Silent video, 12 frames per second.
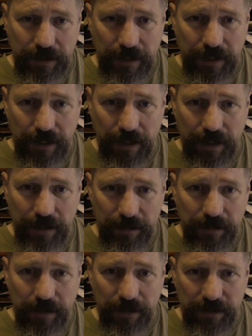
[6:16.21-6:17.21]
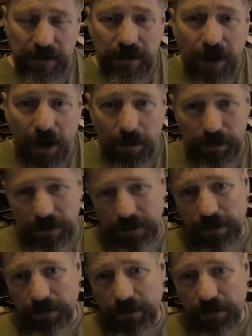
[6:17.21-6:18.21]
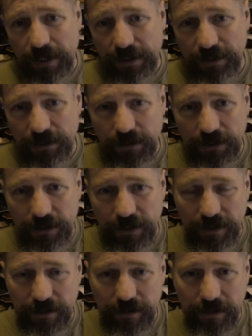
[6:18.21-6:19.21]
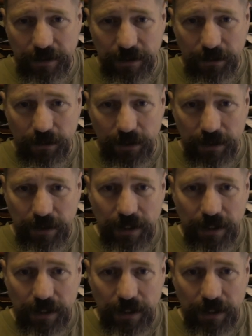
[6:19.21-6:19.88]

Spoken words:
and there's an optimum range in which they're going to work.